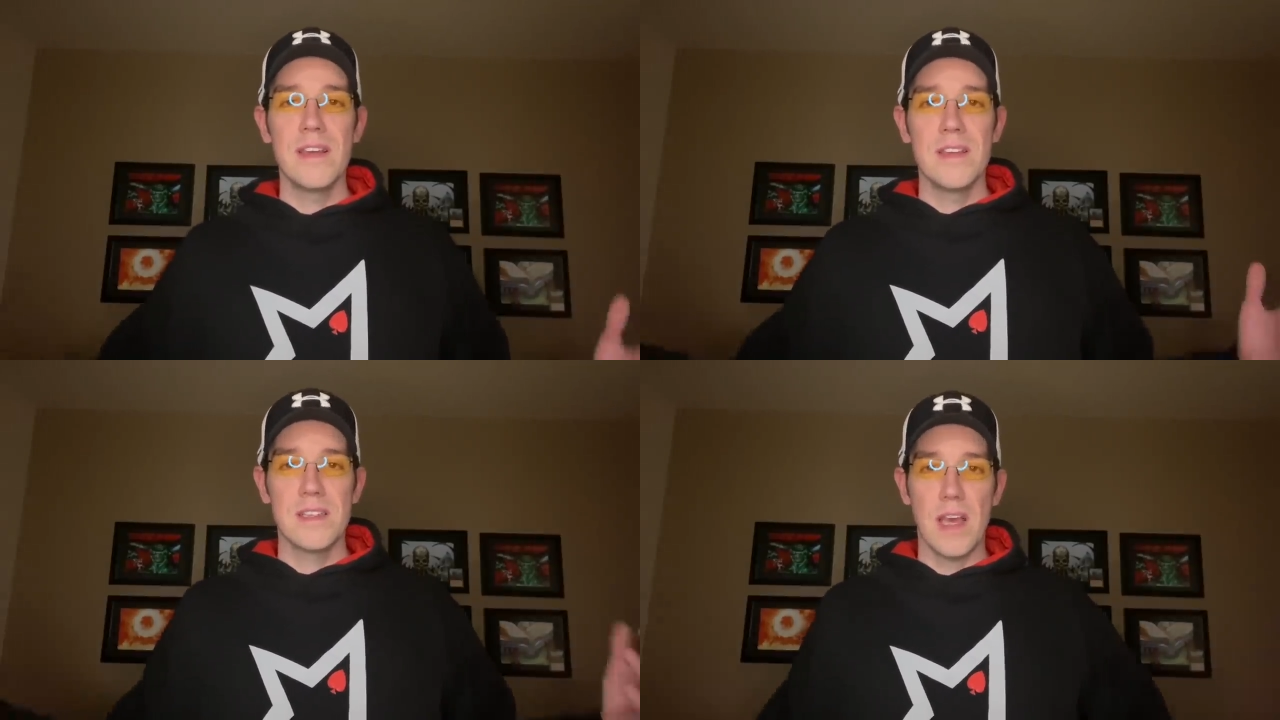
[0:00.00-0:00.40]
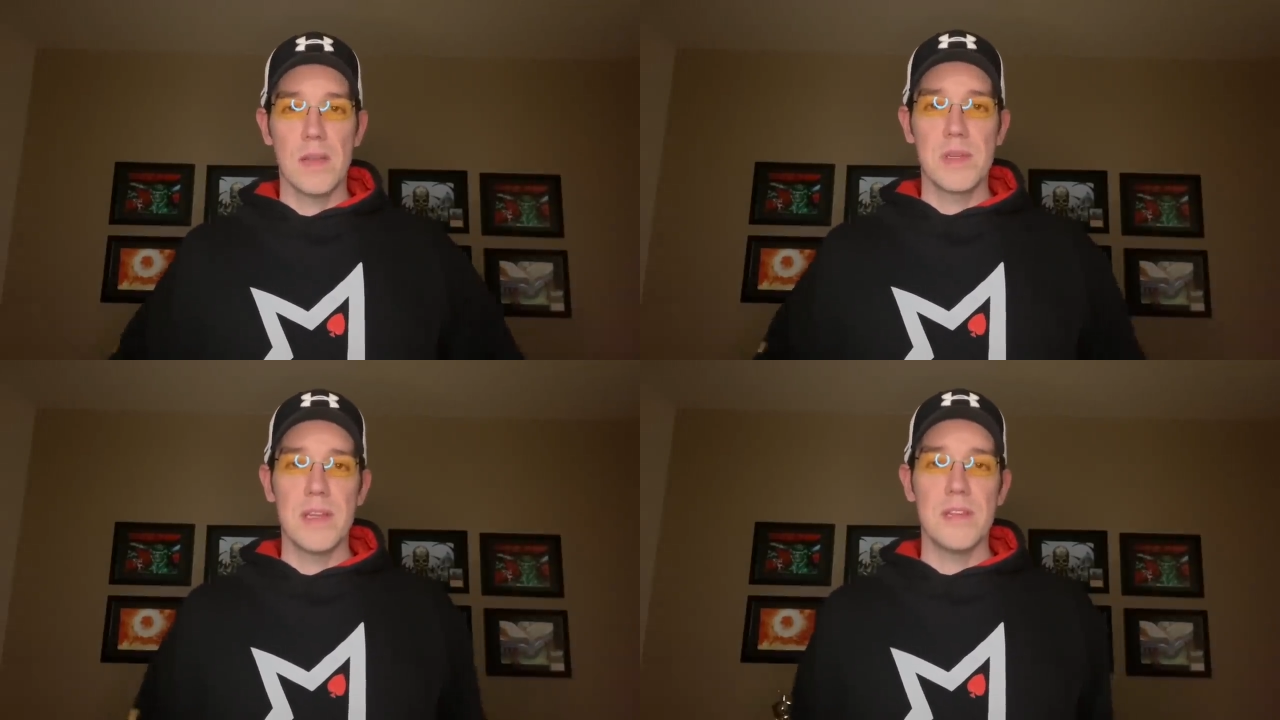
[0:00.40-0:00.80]
Sign up
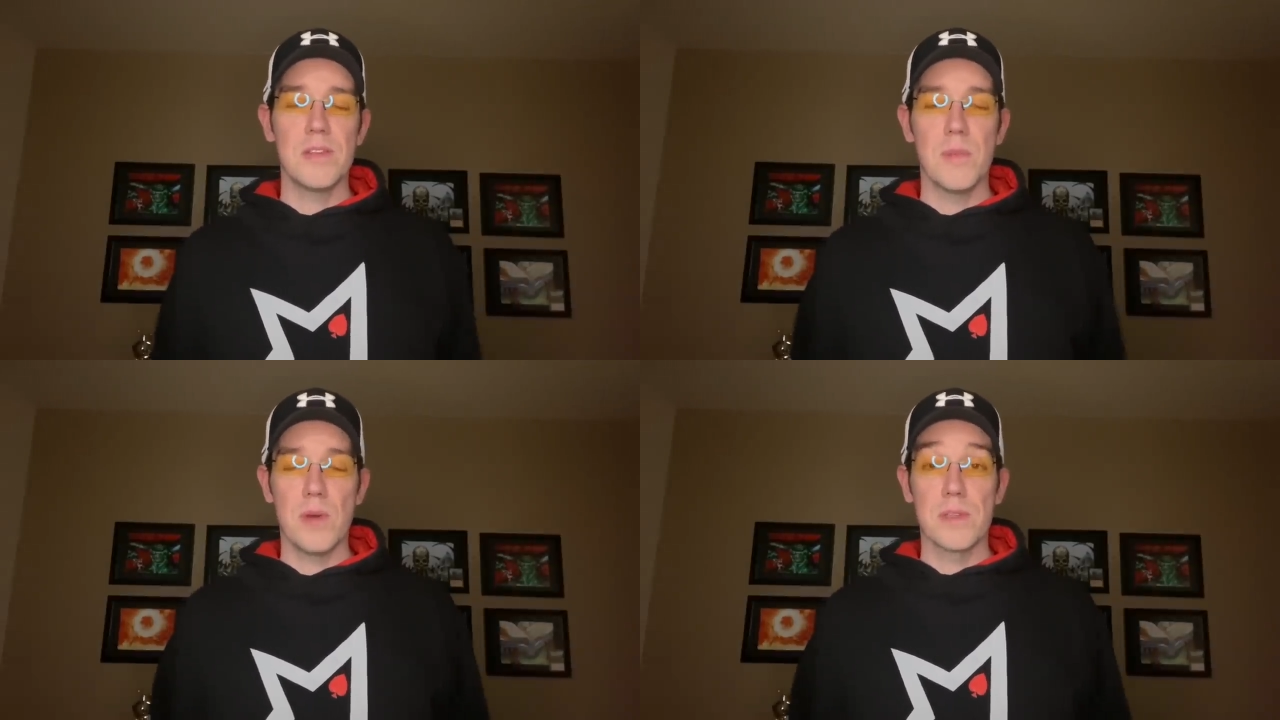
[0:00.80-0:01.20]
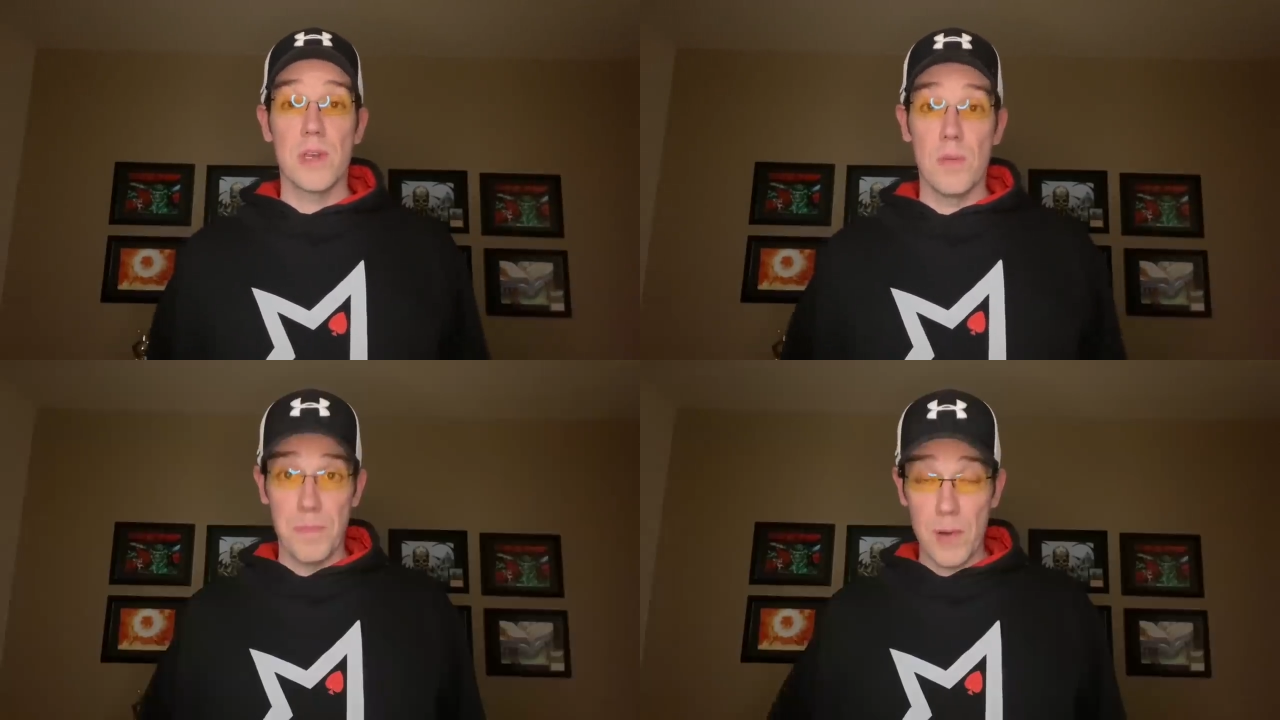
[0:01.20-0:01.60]
today using bonus
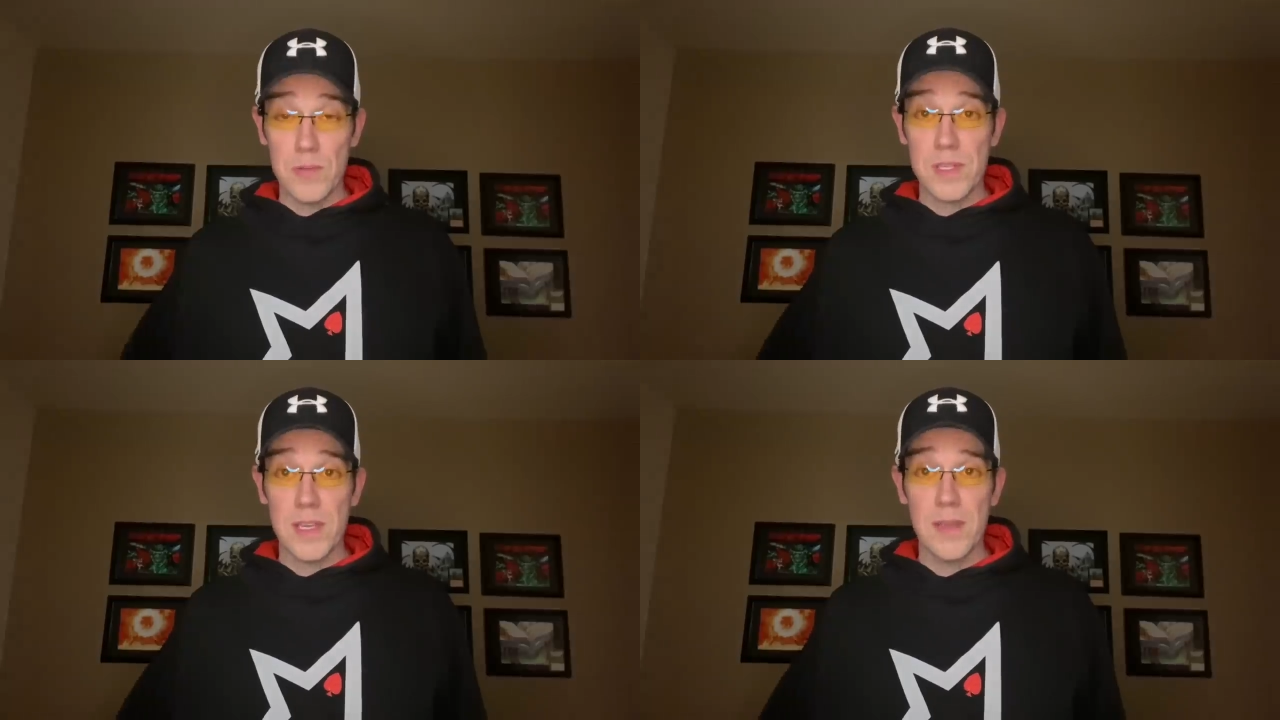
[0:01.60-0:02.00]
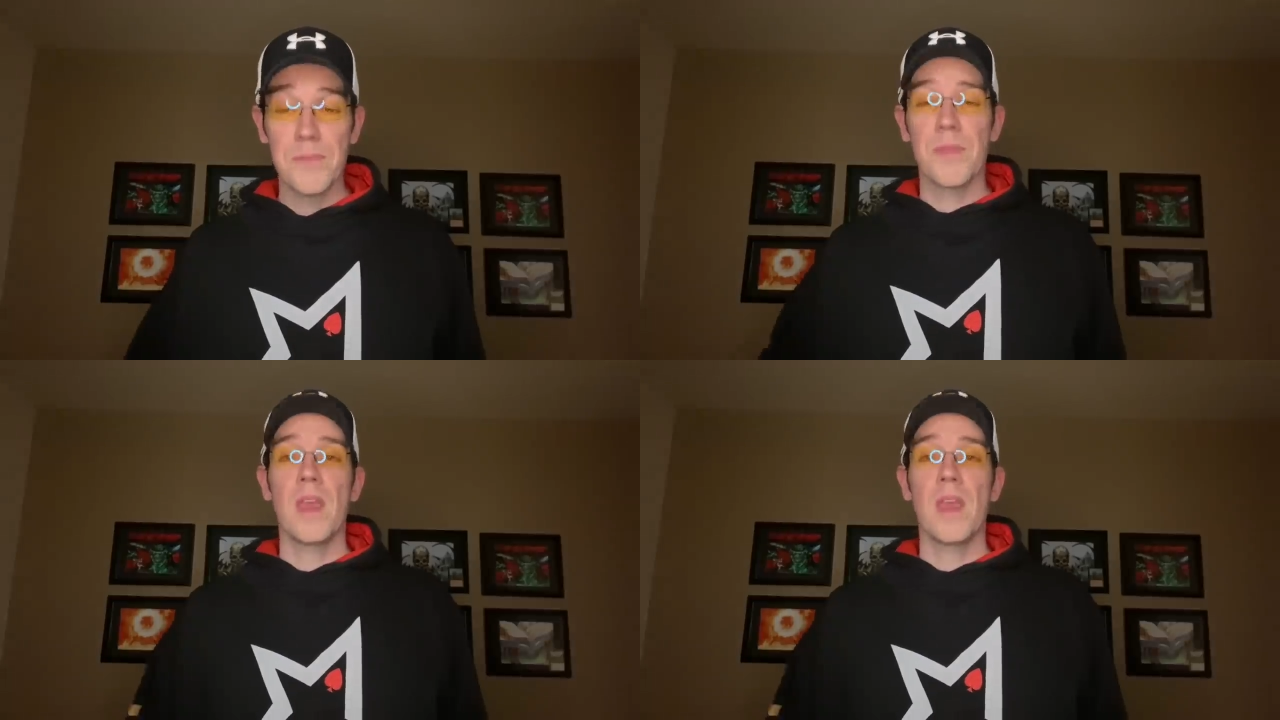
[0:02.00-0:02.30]
code BOSKI.